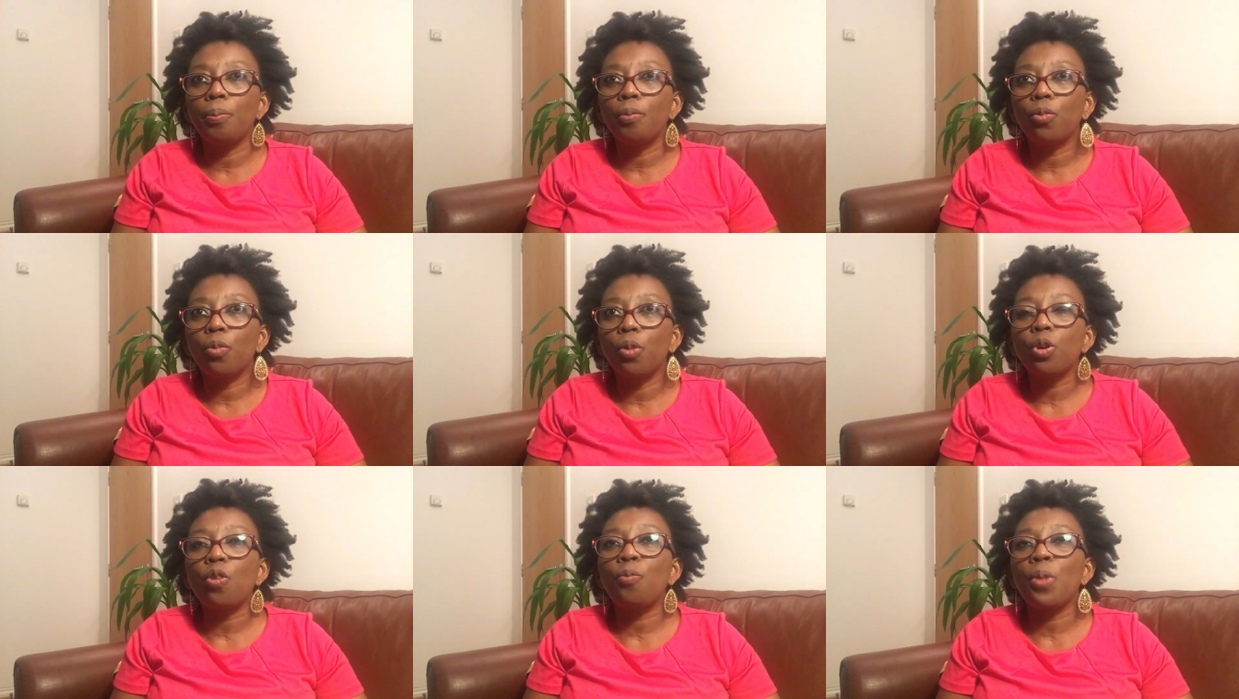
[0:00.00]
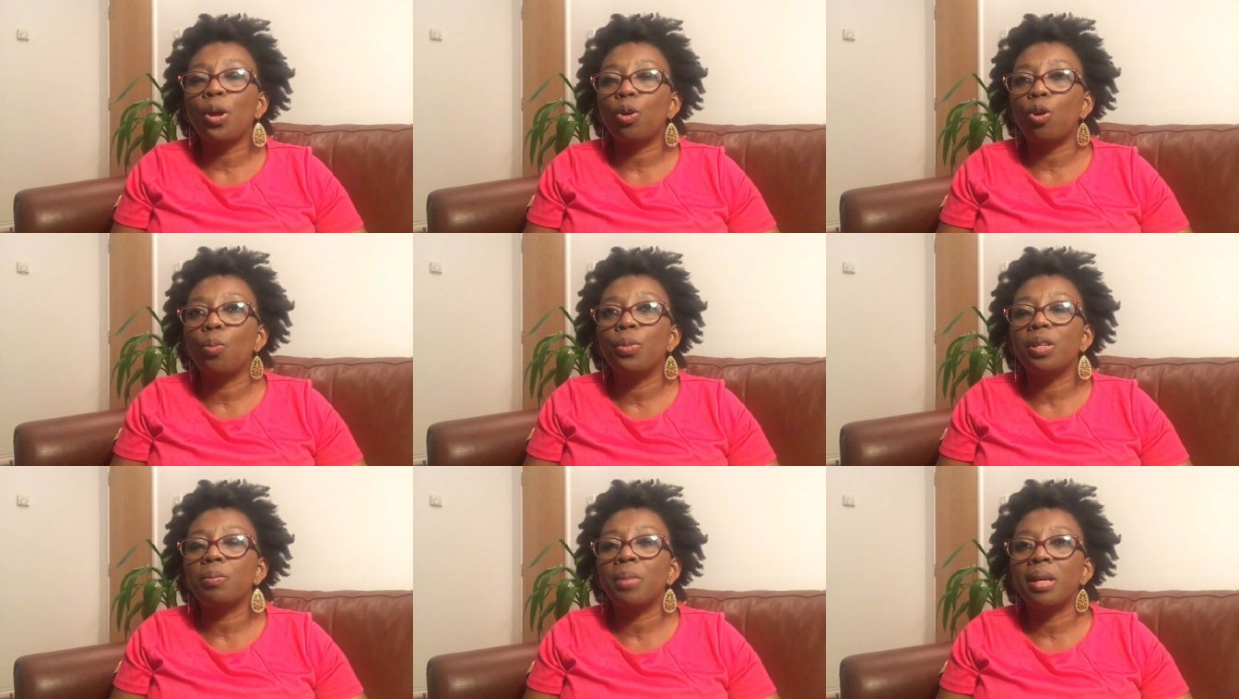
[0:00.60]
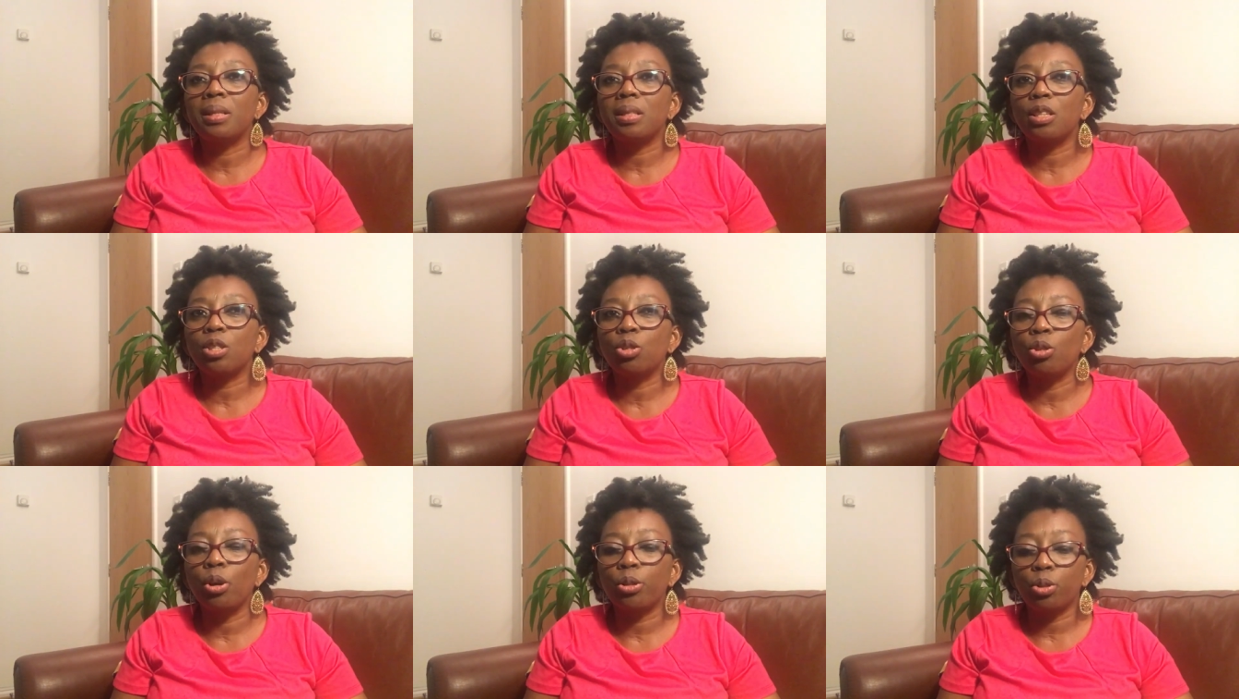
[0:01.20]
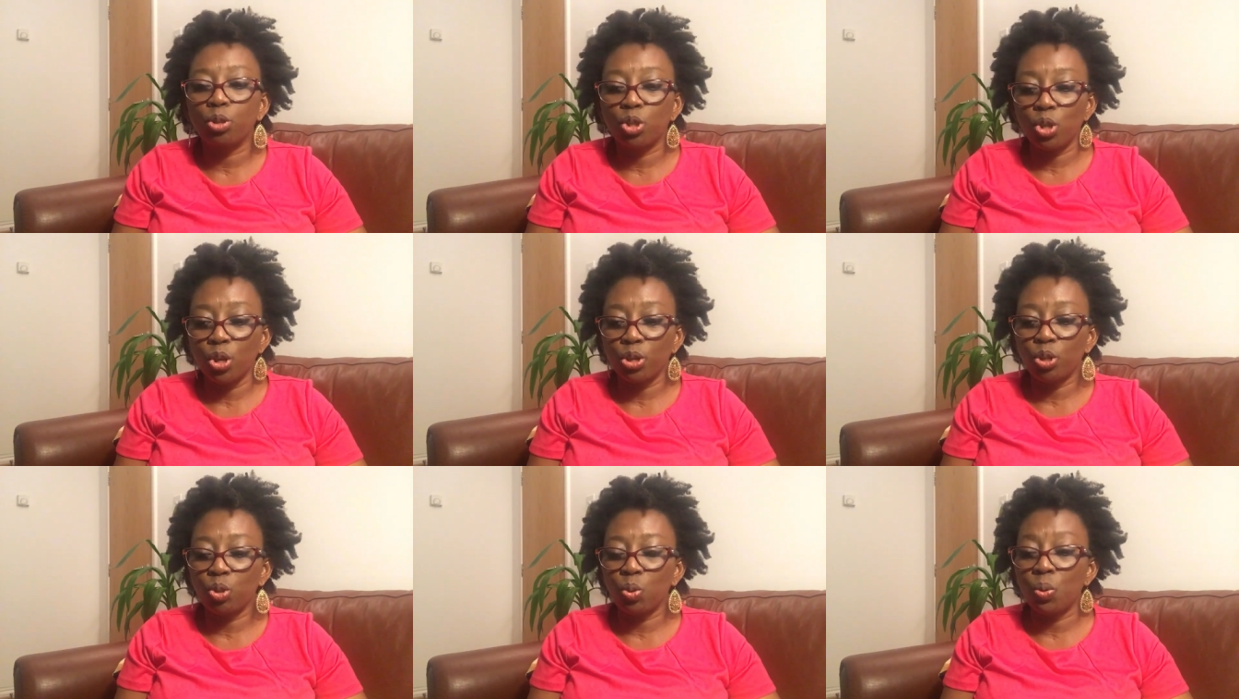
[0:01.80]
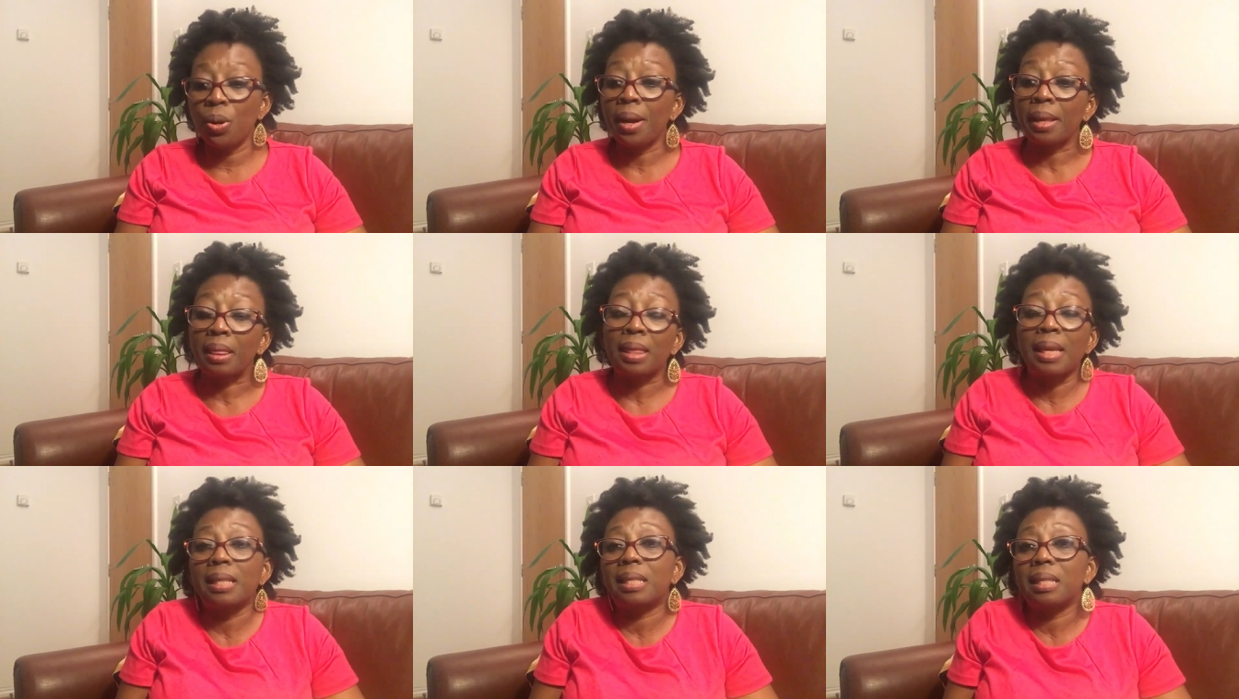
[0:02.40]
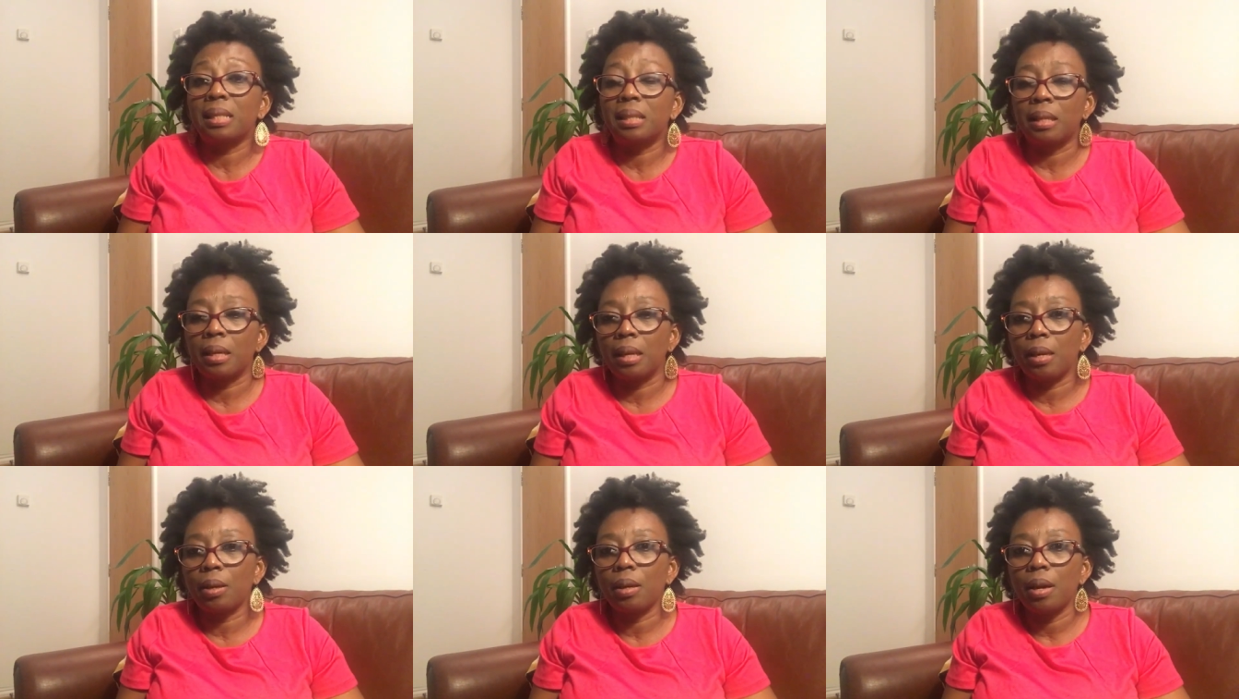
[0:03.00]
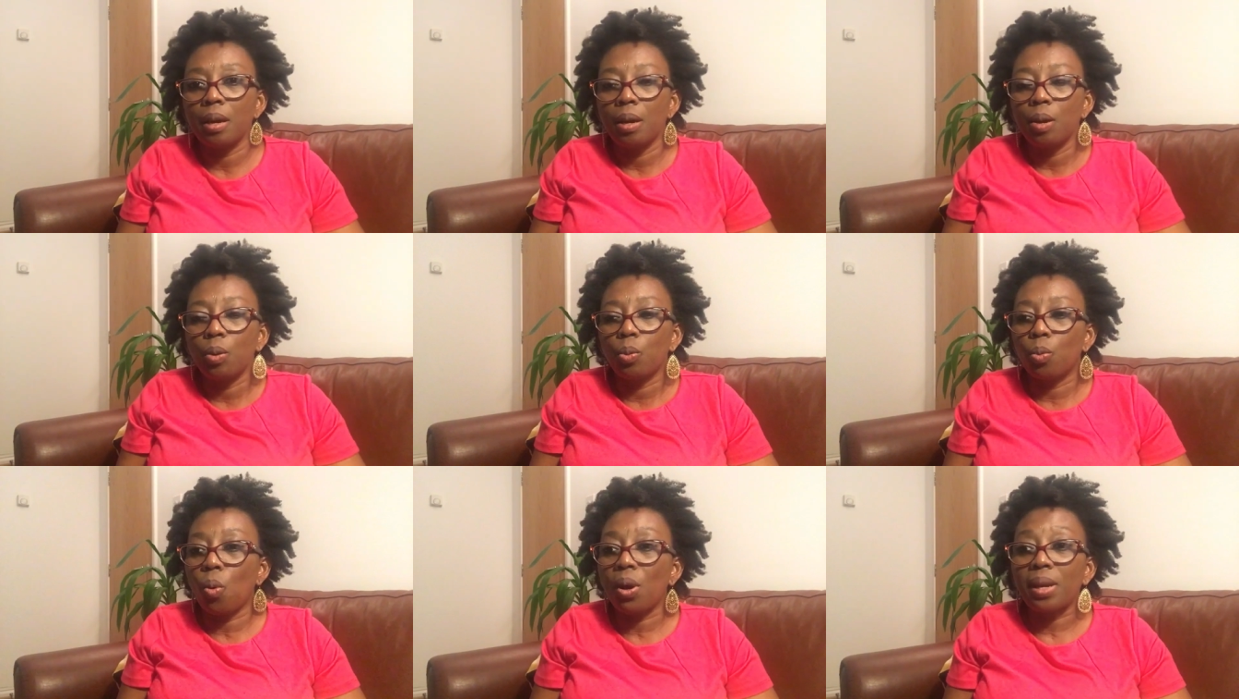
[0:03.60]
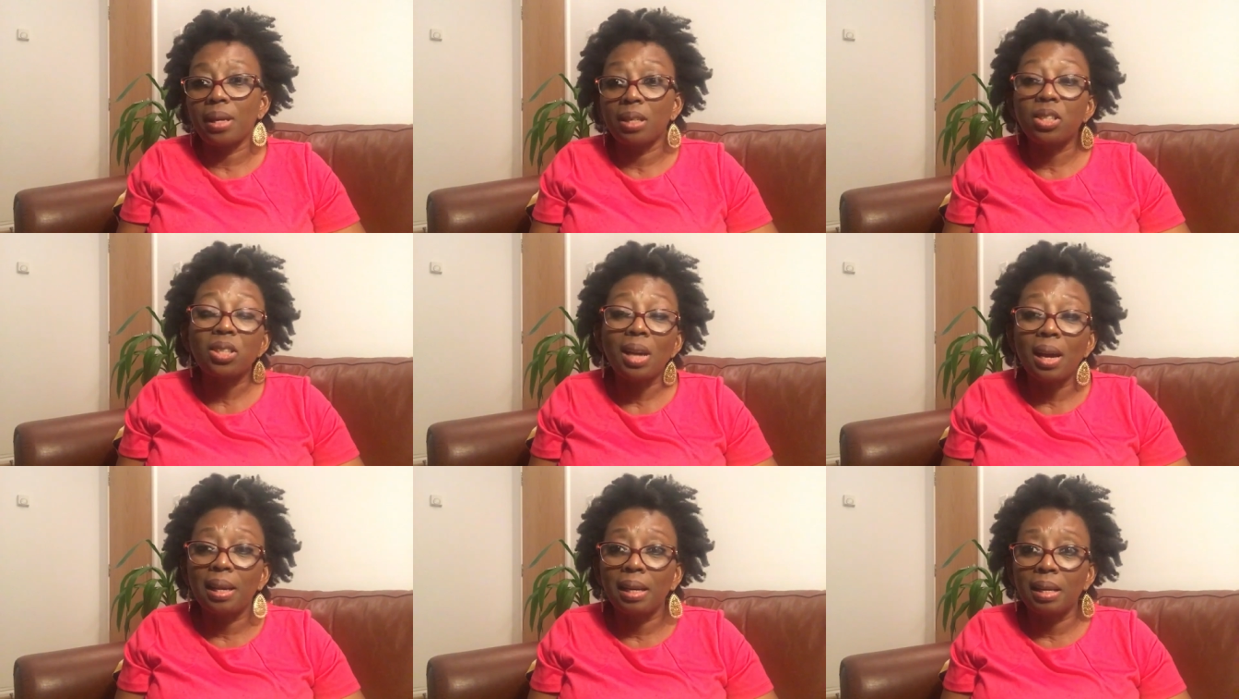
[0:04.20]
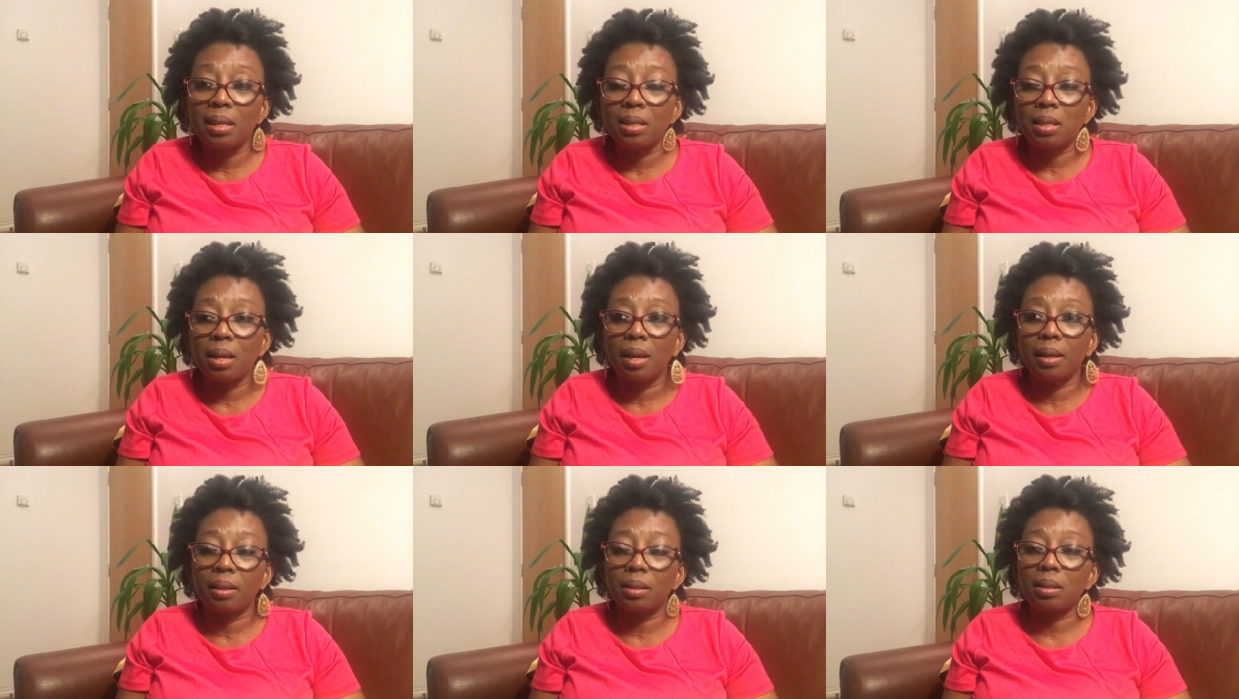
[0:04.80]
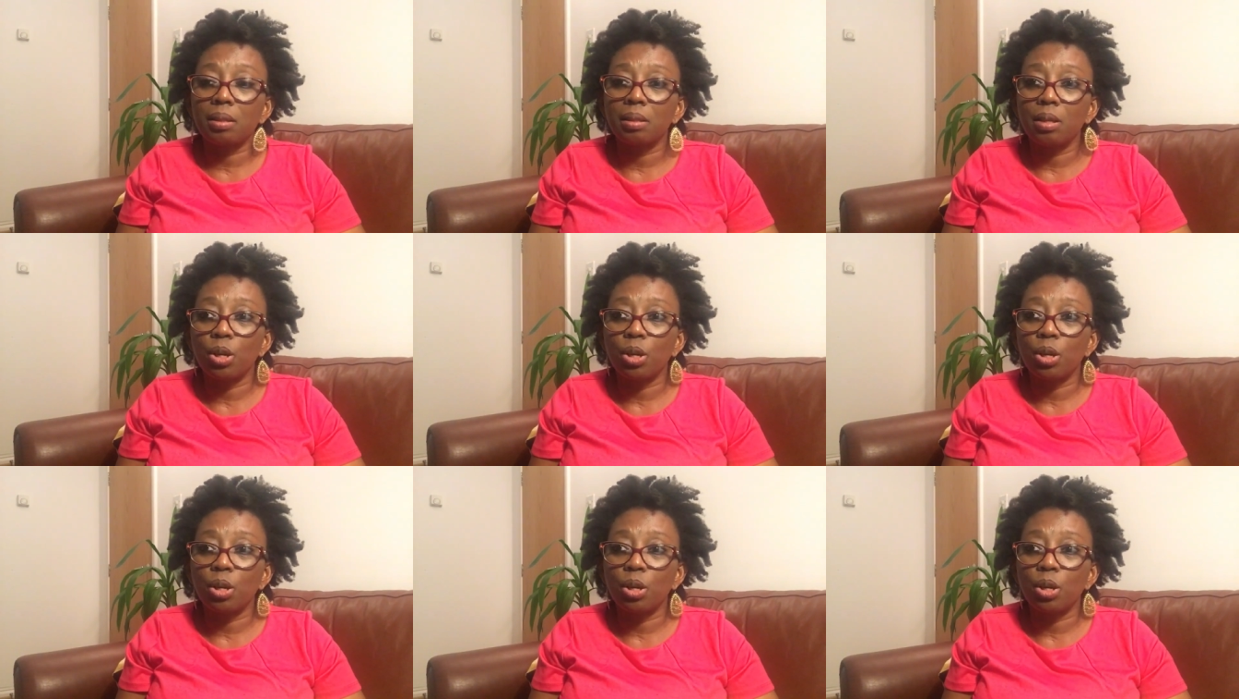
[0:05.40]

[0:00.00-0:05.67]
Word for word: One of my commitments is not to just do a 30-day walking challenge and